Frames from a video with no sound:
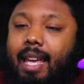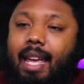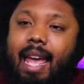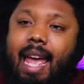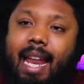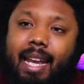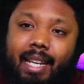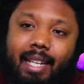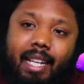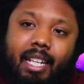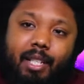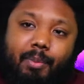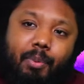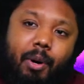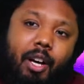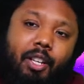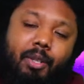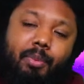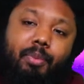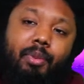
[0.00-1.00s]
anything is
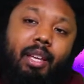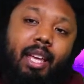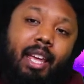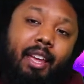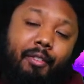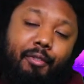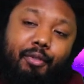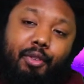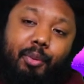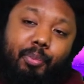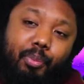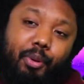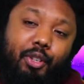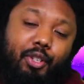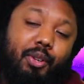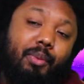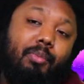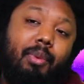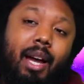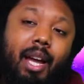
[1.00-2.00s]
possible if you put
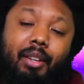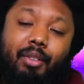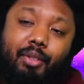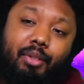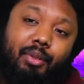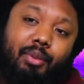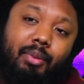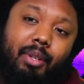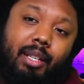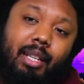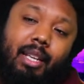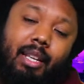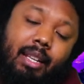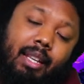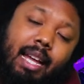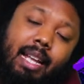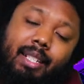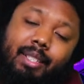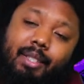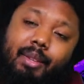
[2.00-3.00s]
your mind to it.
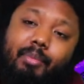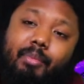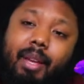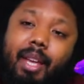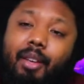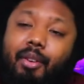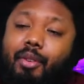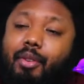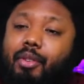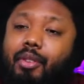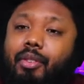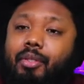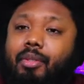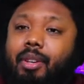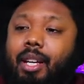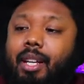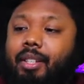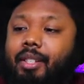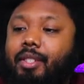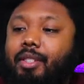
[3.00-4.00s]
That's the main goal,
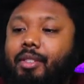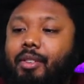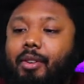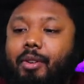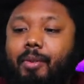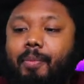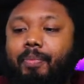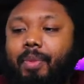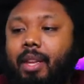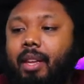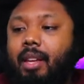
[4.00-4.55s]
right? So.